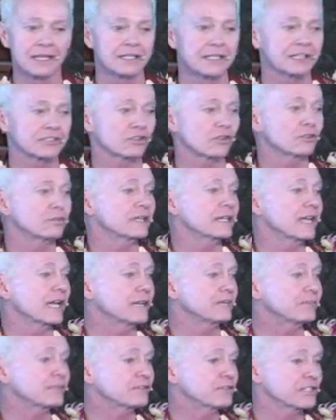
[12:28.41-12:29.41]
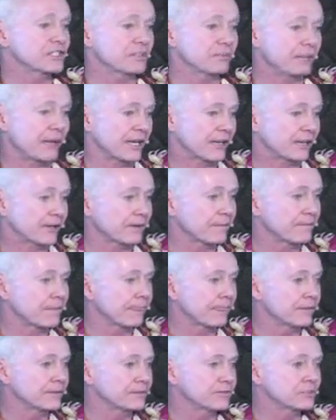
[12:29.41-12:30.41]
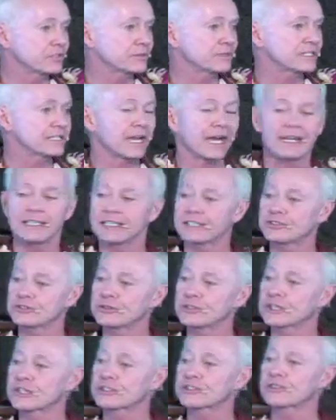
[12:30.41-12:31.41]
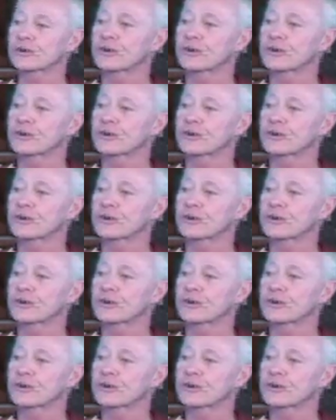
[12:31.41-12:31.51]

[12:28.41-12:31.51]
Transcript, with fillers: There's a woman named Patricia Baker. She was 92 years